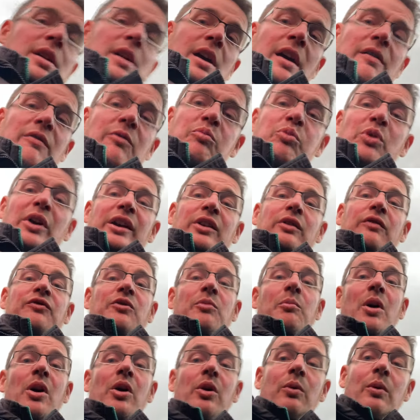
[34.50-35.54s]
have a break of the
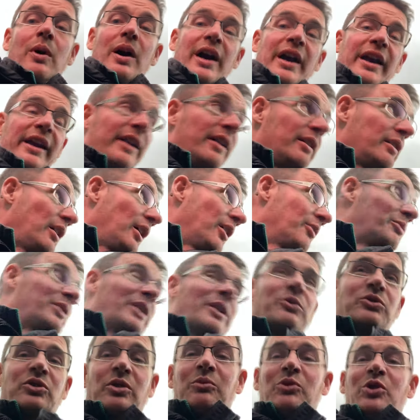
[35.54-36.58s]
motorway.
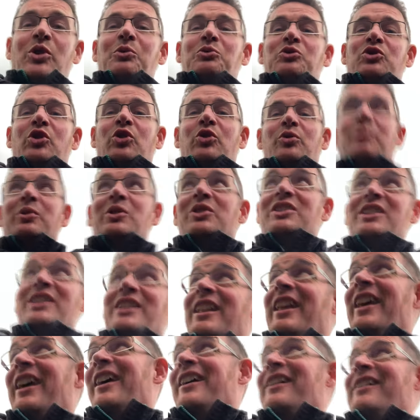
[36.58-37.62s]
There was some YouTubers in
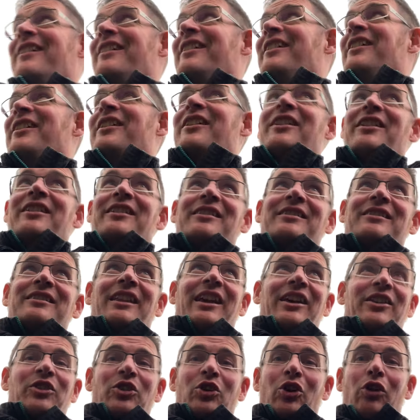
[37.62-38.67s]
there
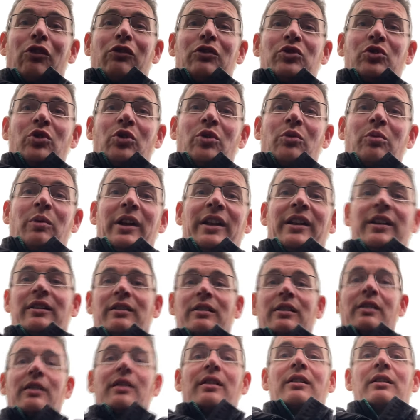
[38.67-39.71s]
down the corridor where
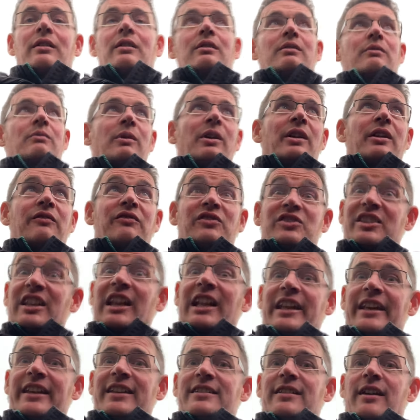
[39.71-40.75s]
the
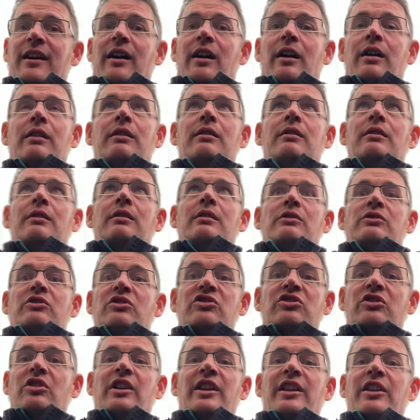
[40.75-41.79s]
facilities are,
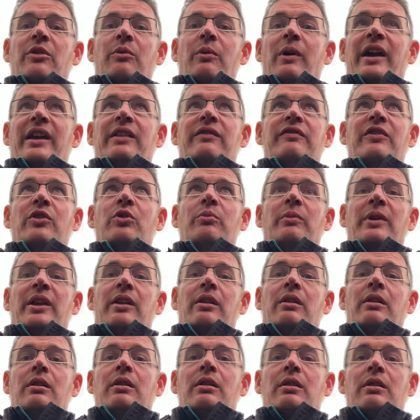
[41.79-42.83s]
just stood in the way filming.
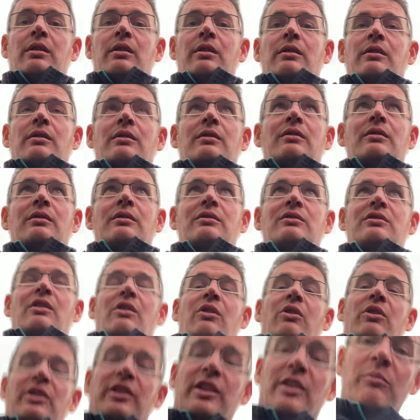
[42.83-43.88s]

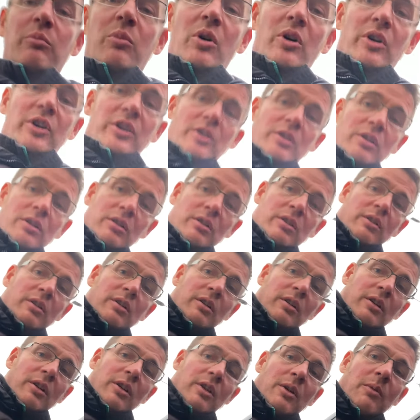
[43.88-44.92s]
So I did
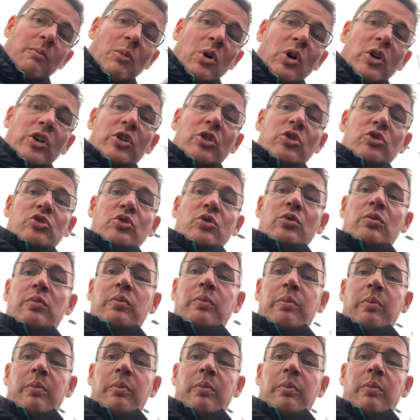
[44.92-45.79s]
my usual